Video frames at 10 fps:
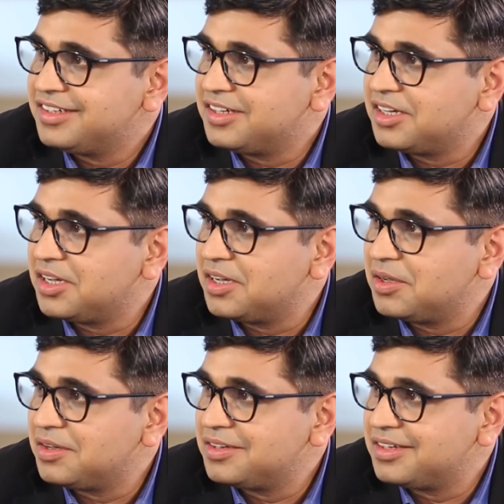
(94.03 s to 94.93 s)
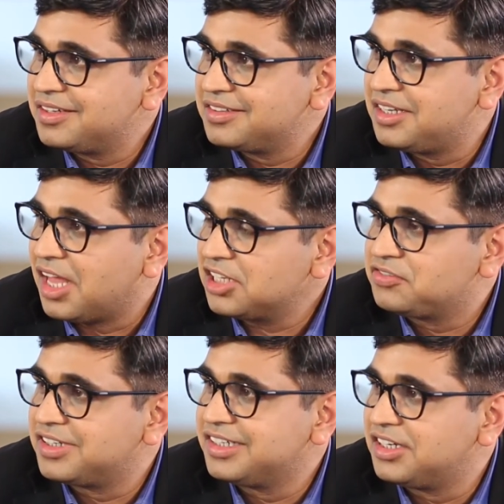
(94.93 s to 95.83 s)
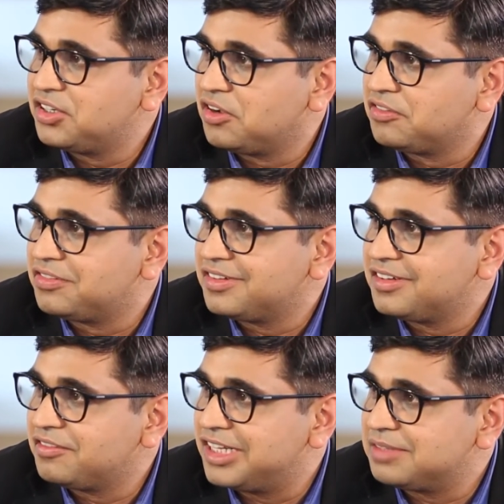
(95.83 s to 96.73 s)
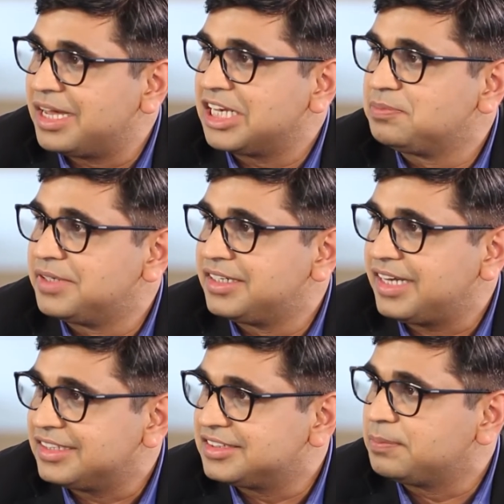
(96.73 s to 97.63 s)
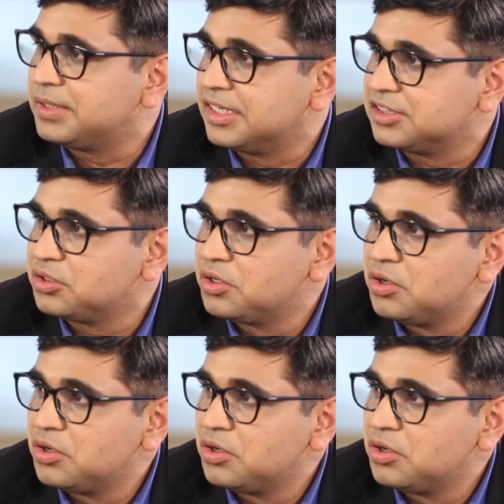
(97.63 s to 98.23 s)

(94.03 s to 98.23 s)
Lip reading: large fraternity of wealth management and CPAs,